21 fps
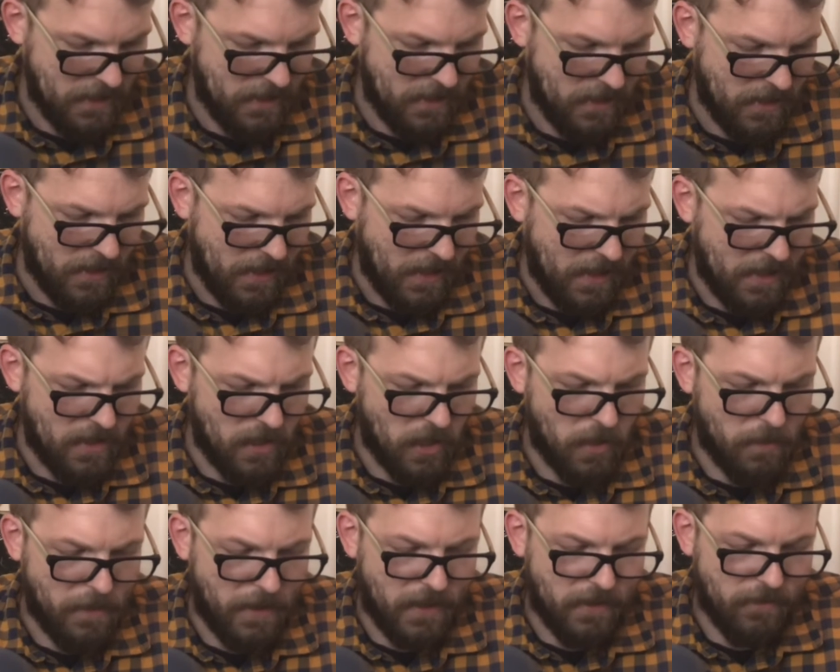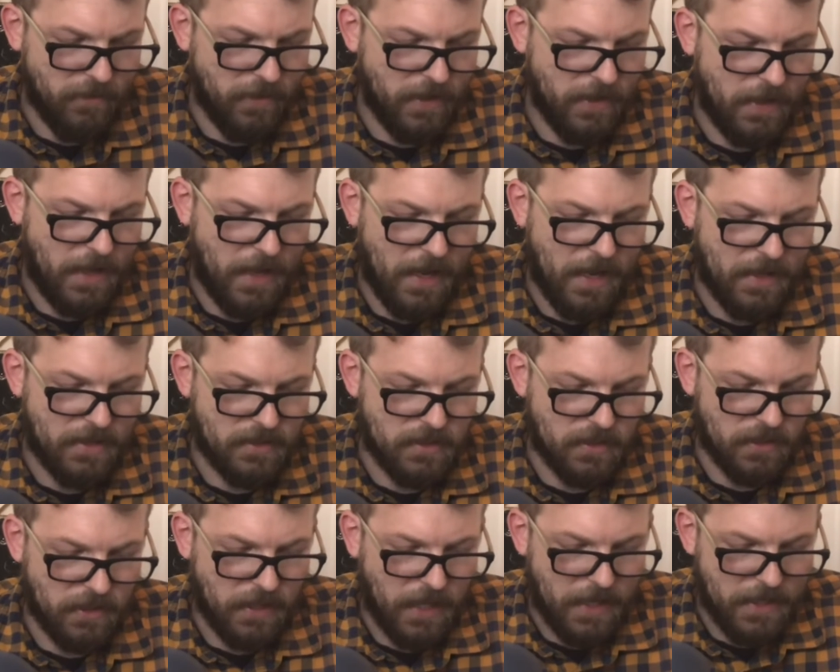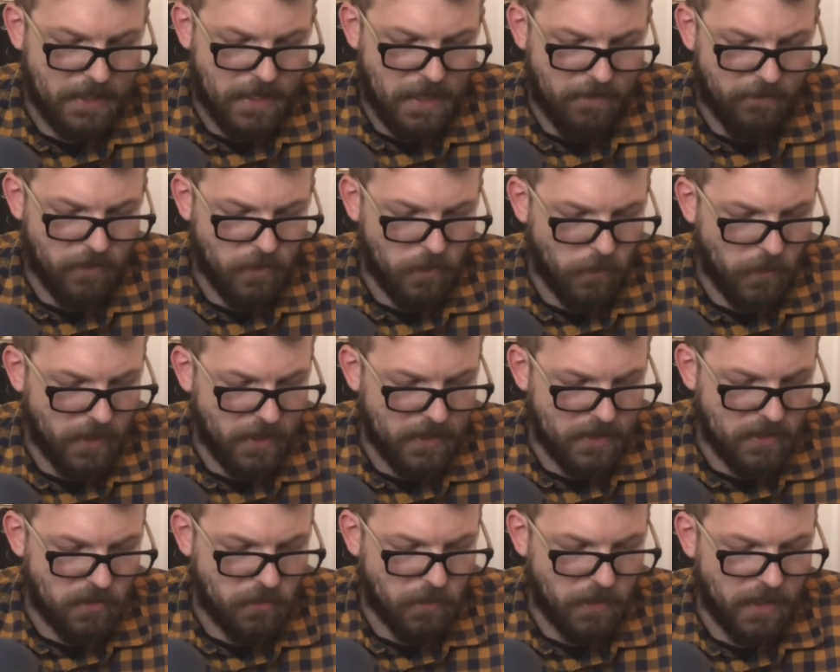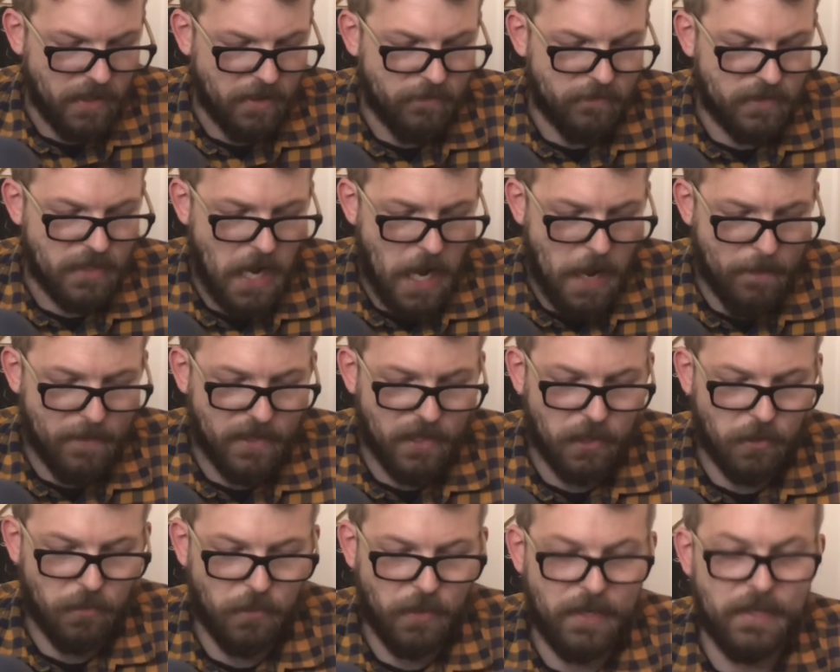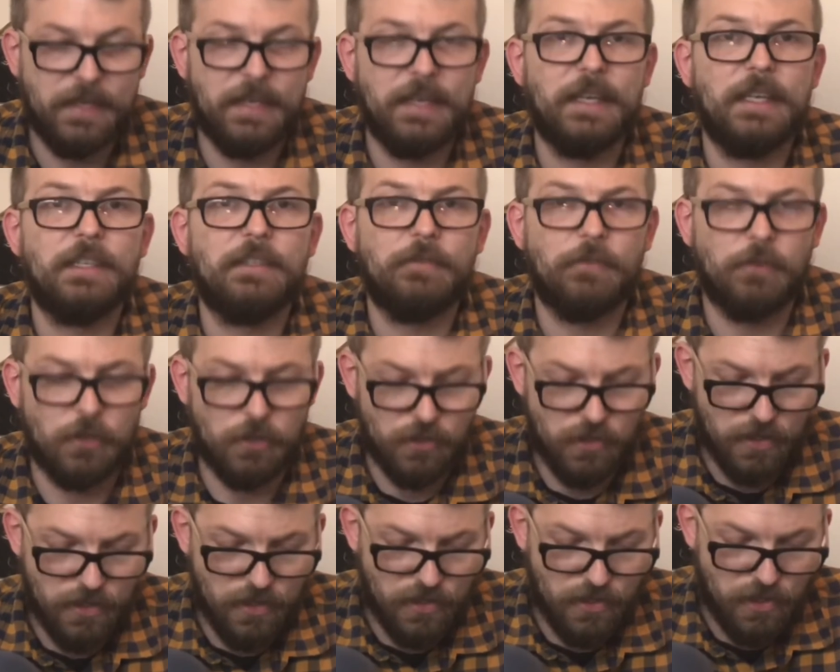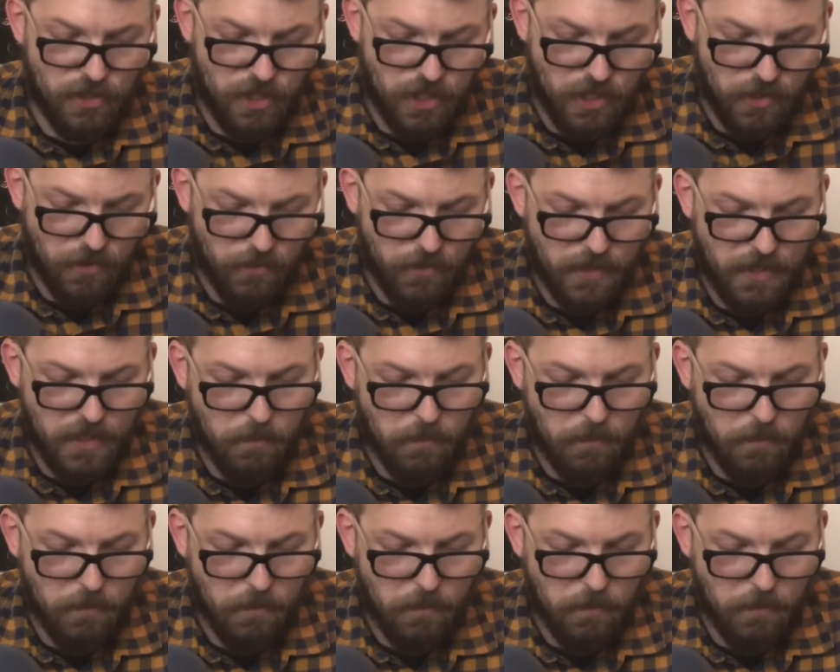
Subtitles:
And in our main event at light heavyweight, we have Dominick Reyes versus Jiri